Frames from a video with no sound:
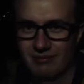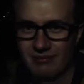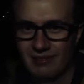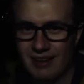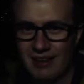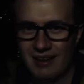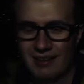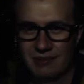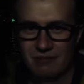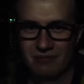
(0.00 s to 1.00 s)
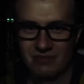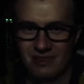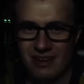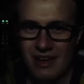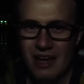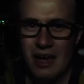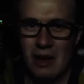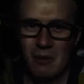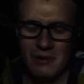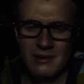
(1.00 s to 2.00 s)
Rolling.
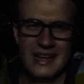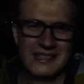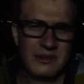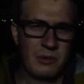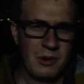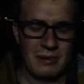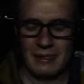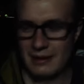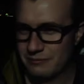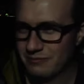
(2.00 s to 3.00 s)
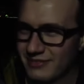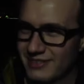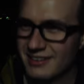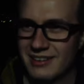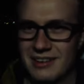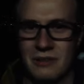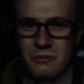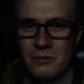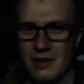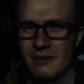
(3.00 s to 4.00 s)
One of the tests I were, uh,
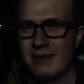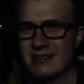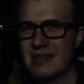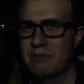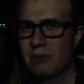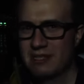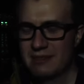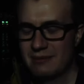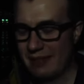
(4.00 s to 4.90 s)
one of the tests i impressed.